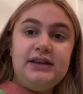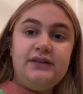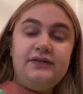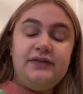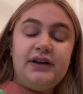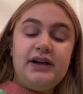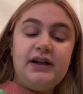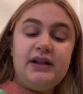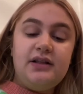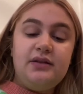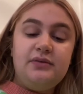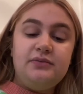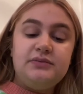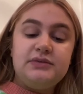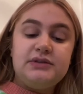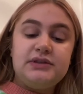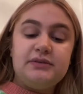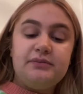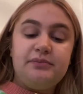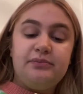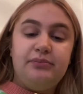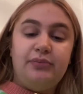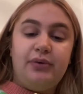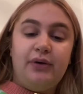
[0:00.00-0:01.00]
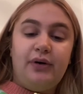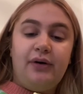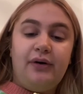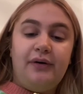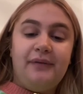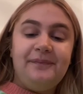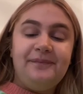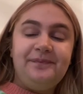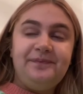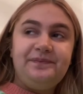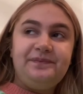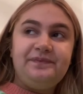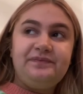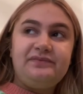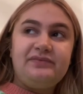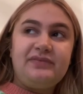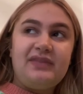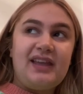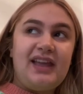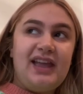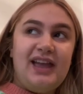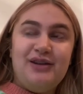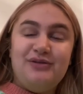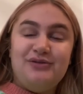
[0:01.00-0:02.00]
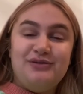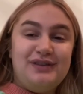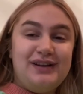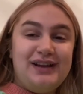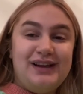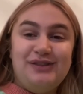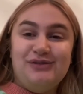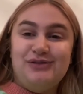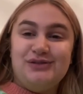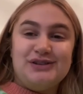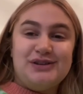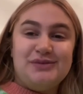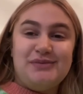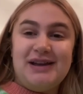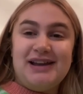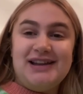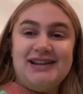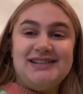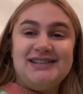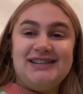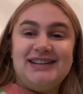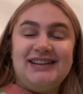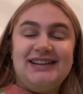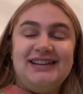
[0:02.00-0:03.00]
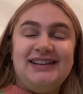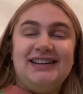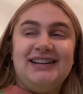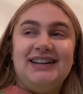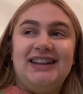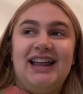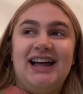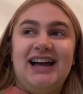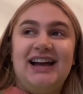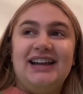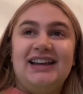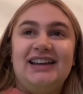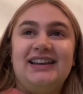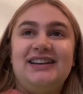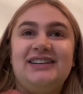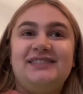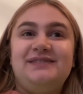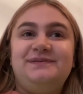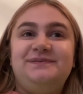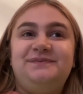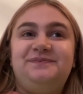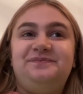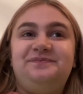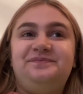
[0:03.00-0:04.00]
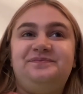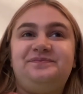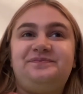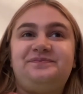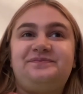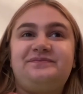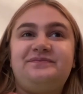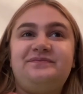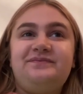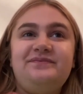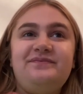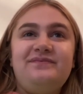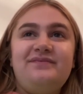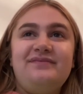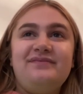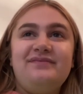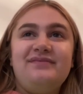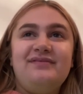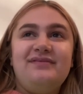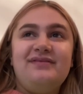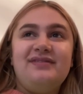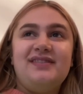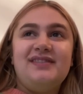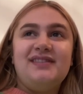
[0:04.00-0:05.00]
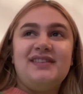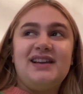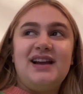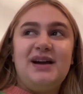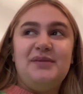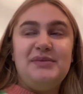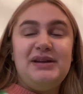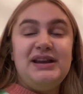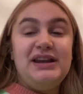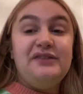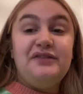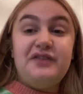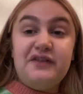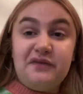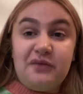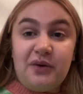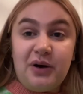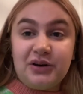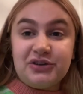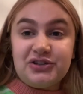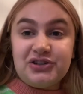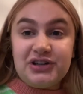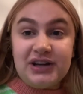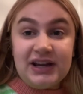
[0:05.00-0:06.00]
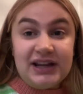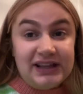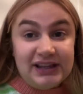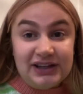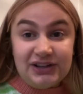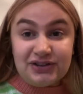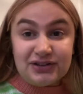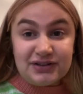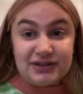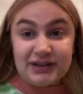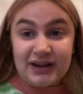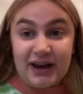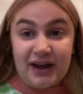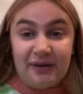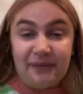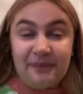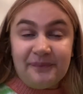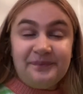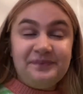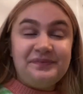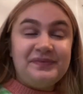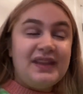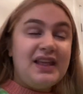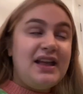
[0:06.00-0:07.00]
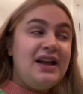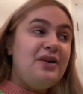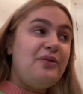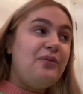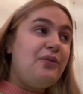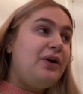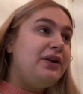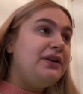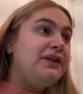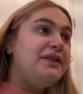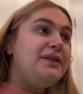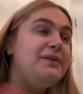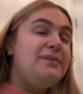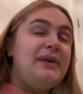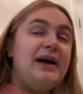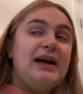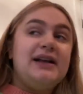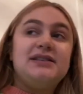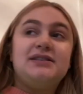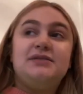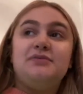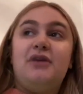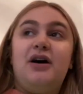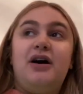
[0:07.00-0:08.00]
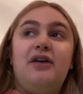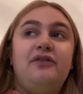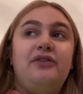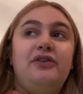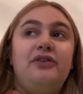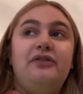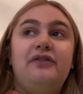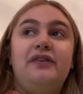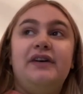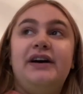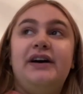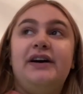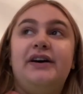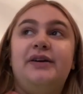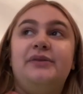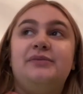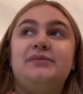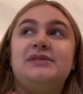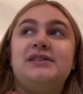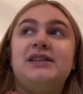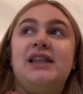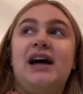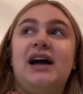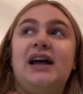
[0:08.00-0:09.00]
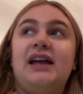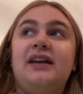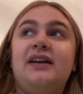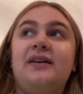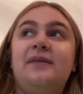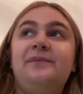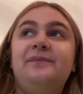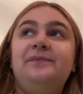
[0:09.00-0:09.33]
films, but It was amazing. Like, I mean, if you've watched it, you just know. One of the best Marvel films. Like,